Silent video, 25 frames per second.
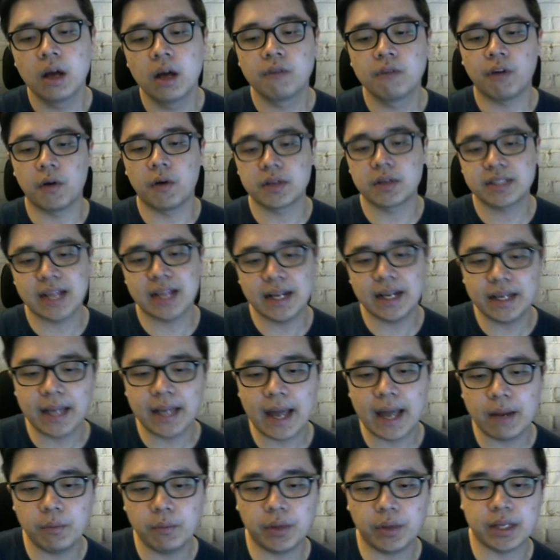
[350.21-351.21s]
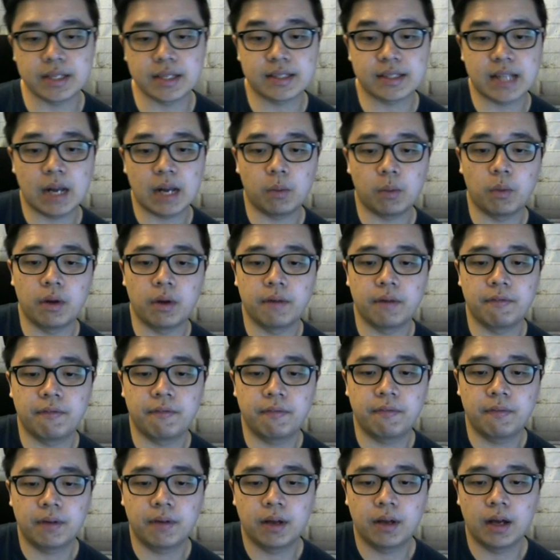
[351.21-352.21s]
For our starting hand, we can start
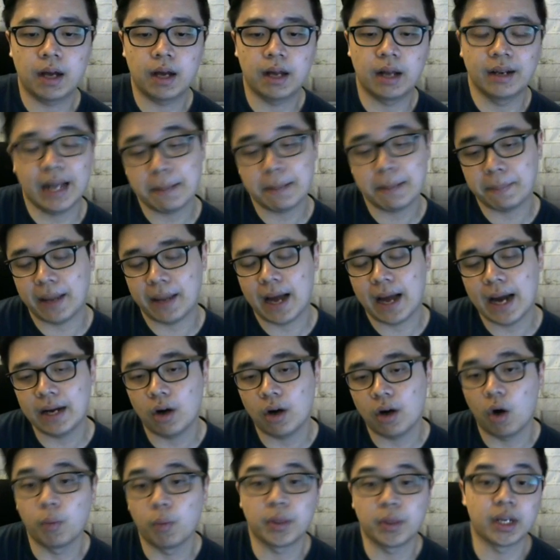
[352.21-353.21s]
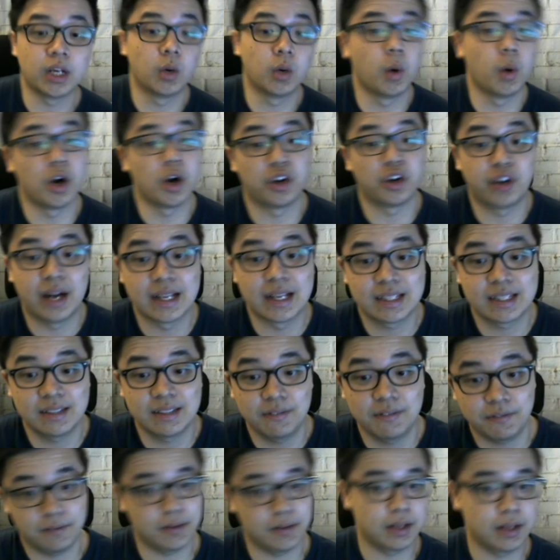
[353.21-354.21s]
with a Knight behind, or we can go
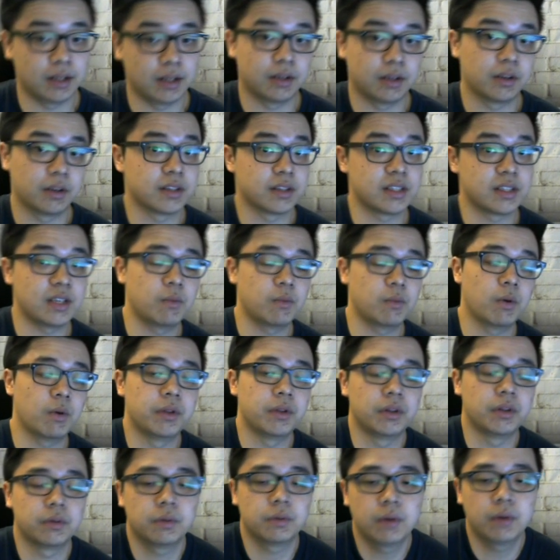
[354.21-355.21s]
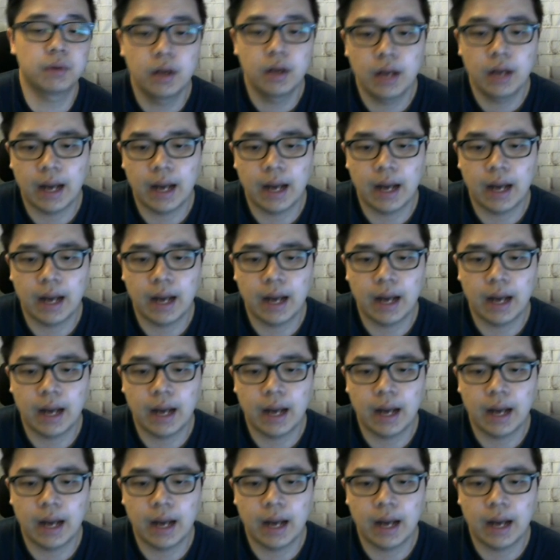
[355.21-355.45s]
aggressive, and we're gonna see what we do.